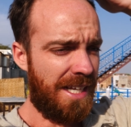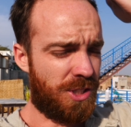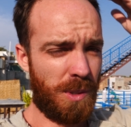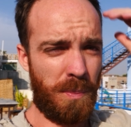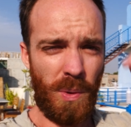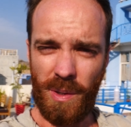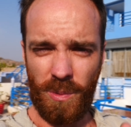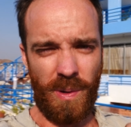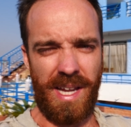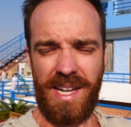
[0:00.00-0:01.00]
to a point
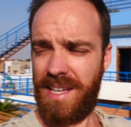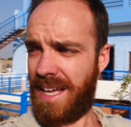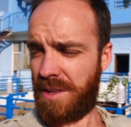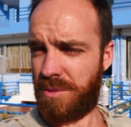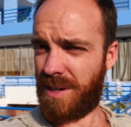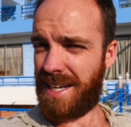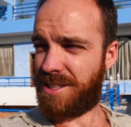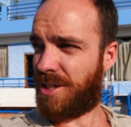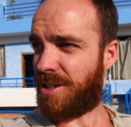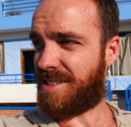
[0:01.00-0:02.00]
where I thought I had
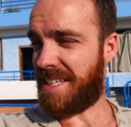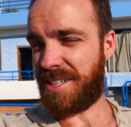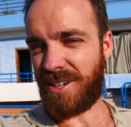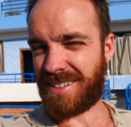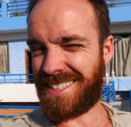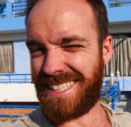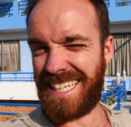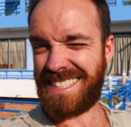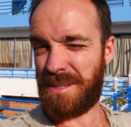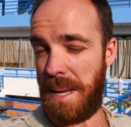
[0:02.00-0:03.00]
to go see a doctor and
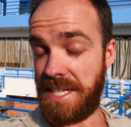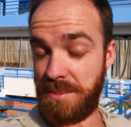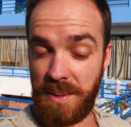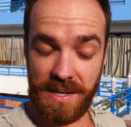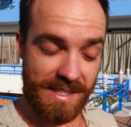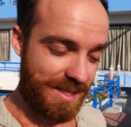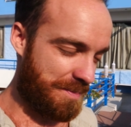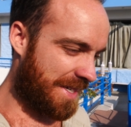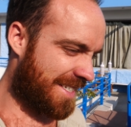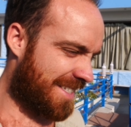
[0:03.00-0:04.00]
get some antibiotics,
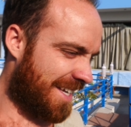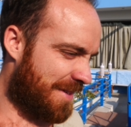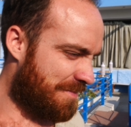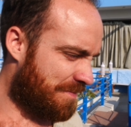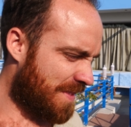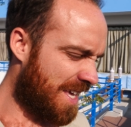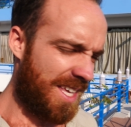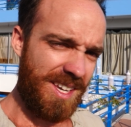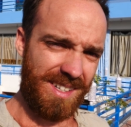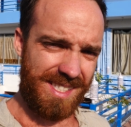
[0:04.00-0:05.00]
but
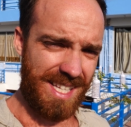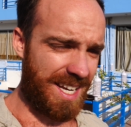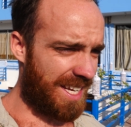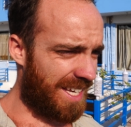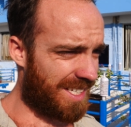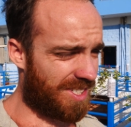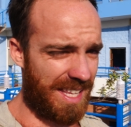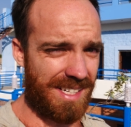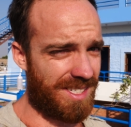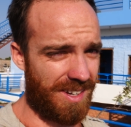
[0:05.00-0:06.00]
yeah, it's Sunday, yeah, so
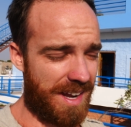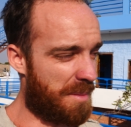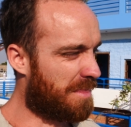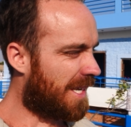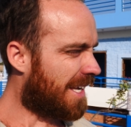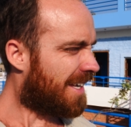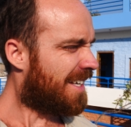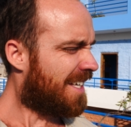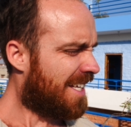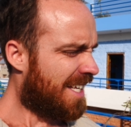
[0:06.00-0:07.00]
that's not happening.
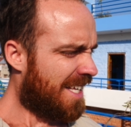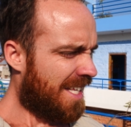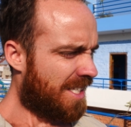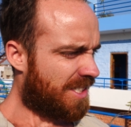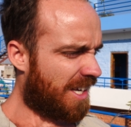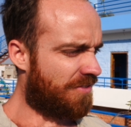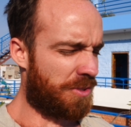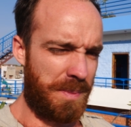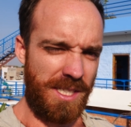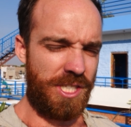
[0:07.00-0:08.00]
So I've just
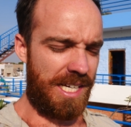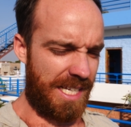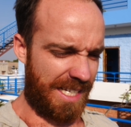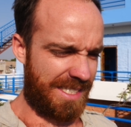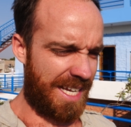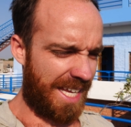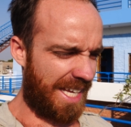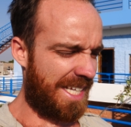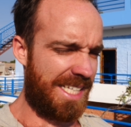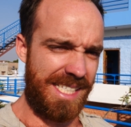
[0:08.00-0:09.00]
been chilling and taking
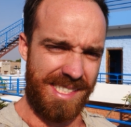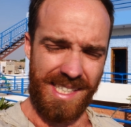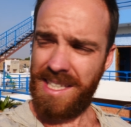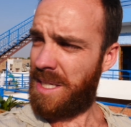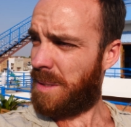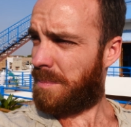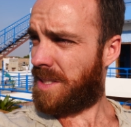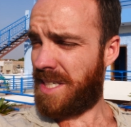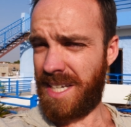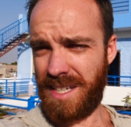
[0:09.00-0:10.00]
it easy. But
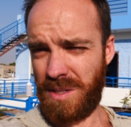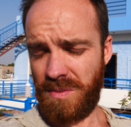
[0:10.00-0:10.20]
yeah,